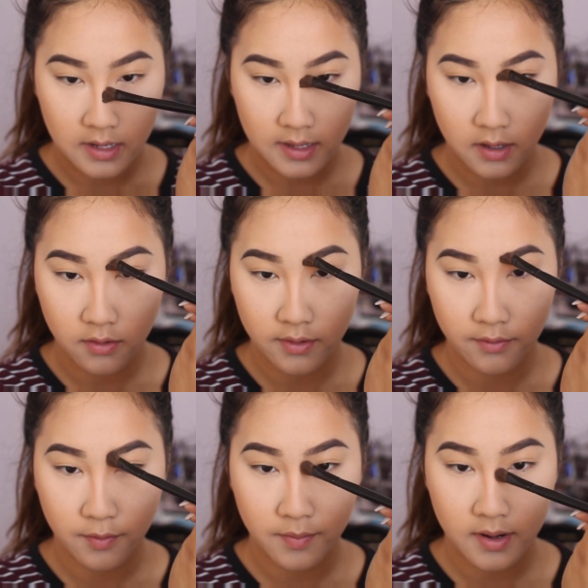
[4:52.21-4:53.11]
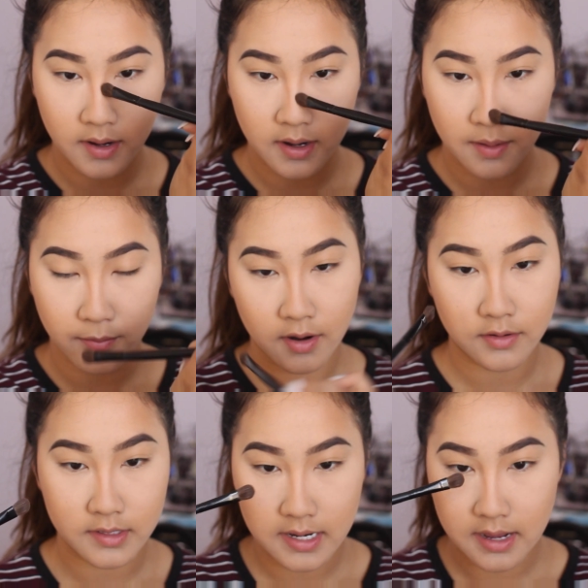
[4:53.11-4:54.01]
Like going from my
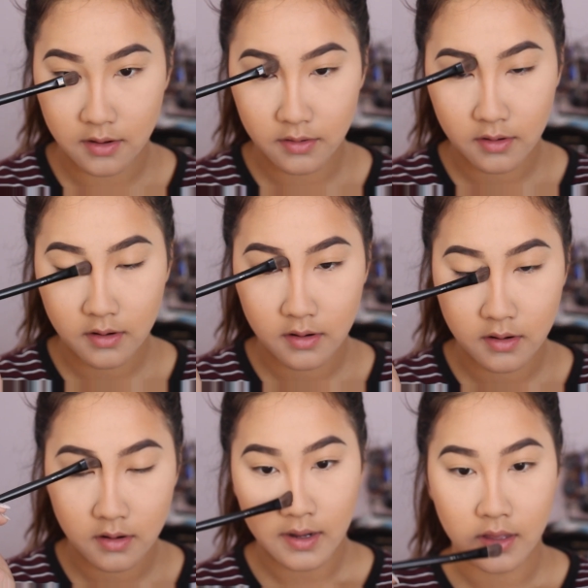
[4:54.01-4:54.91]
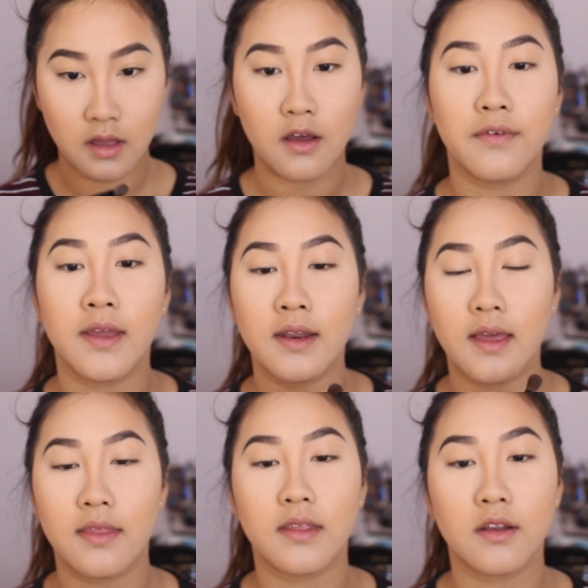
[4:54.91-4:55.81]
eyebrow down, kind of curve in,
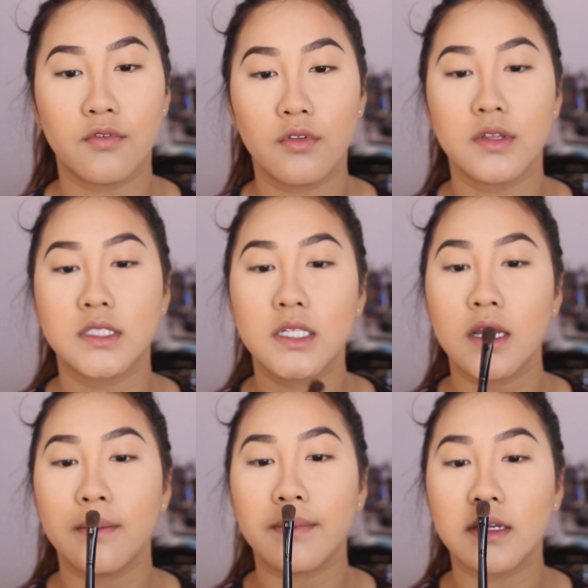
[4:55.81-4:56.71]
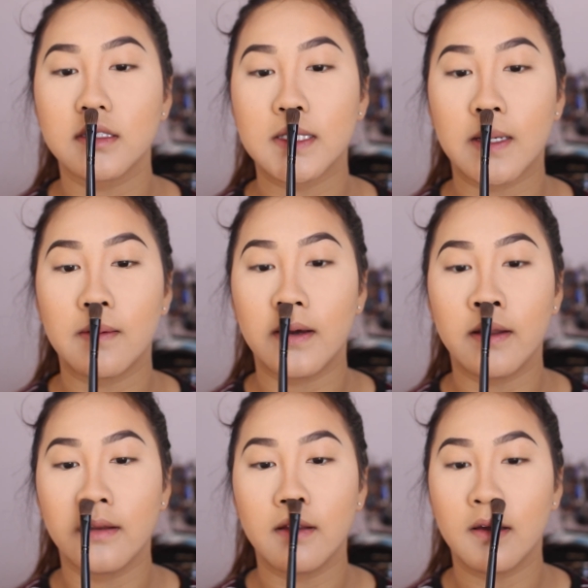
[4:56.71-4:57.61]
and then for the tip, I just go
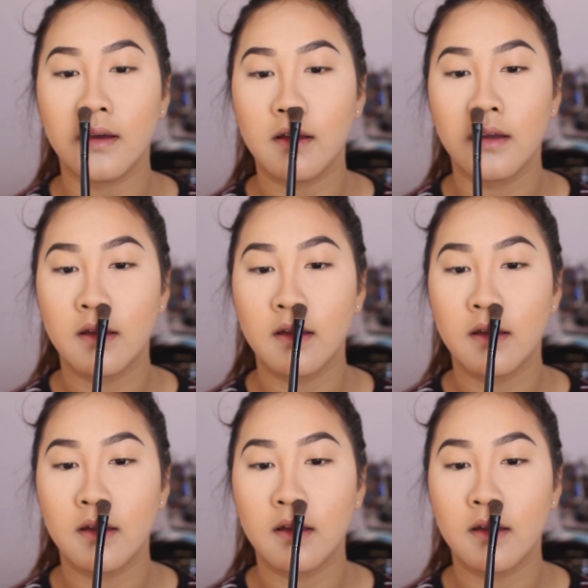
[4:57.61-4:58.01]
under.